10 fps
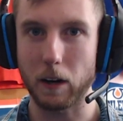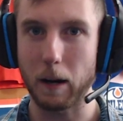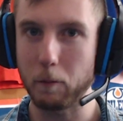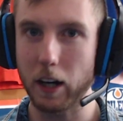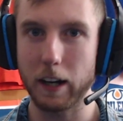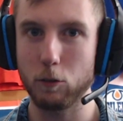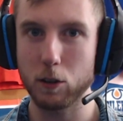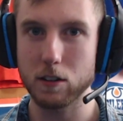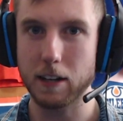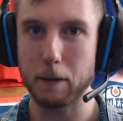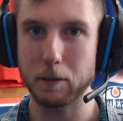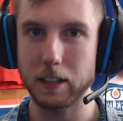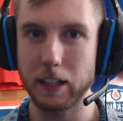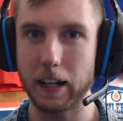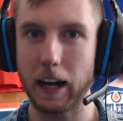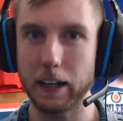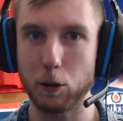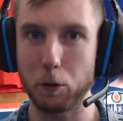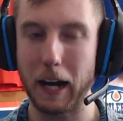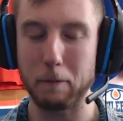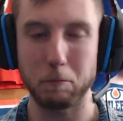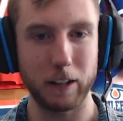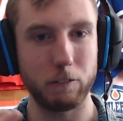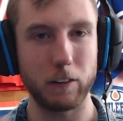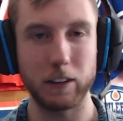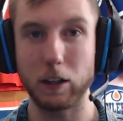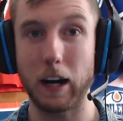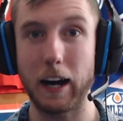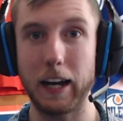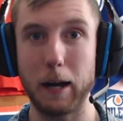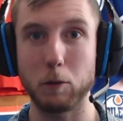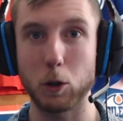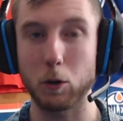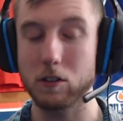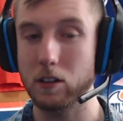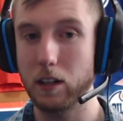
I'm not everyone's cup of tea, and I know that. But if I am yours,